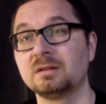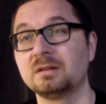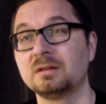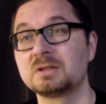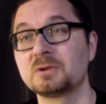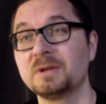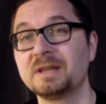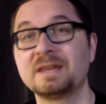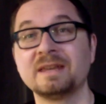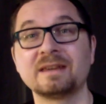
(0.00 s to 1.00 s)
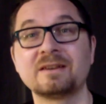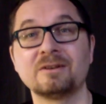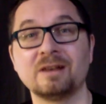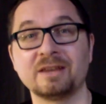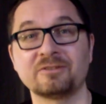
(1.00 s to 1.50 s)
intriguing
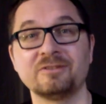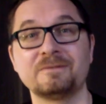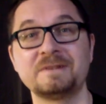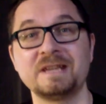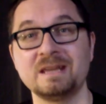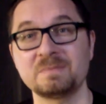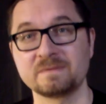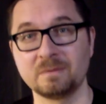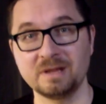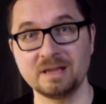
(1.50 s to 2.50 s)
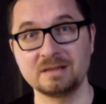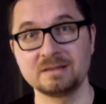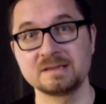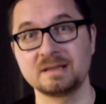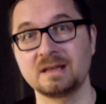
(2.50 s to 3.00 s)
collection of tapes from the
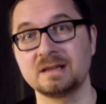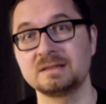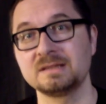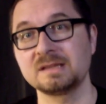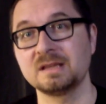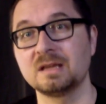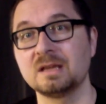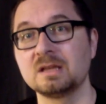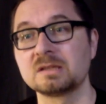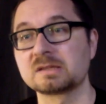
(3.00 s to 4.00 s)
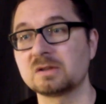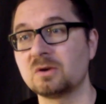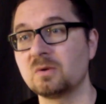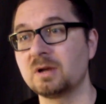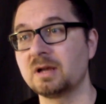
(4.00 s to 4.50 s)
80s and 90s,
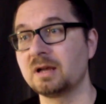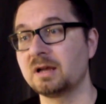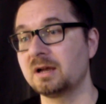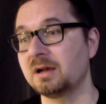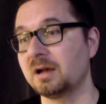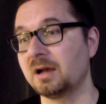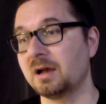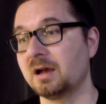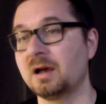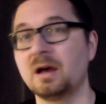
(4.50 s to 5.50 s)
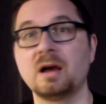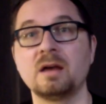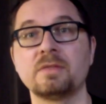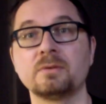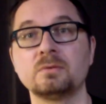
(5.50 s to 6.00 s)
so I
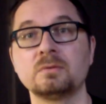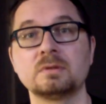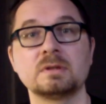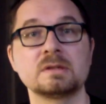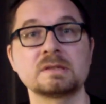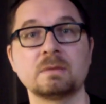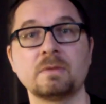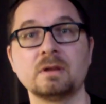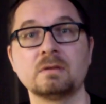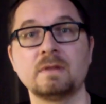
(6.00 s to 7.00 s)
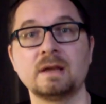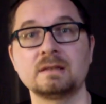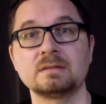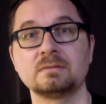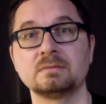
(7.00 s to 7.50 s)
threw something of
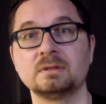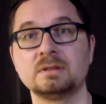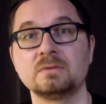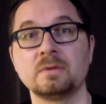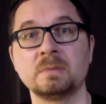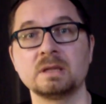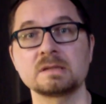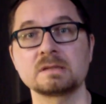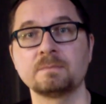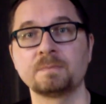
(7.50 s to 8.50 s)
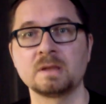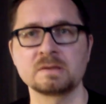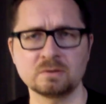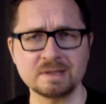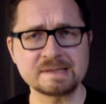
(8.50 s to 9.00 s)
that into the mix.
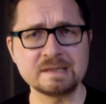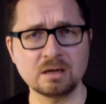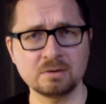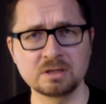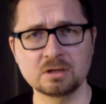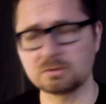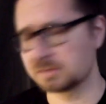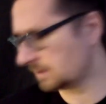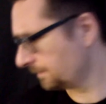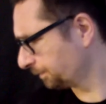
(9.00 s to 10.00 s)
So let's see how it goes.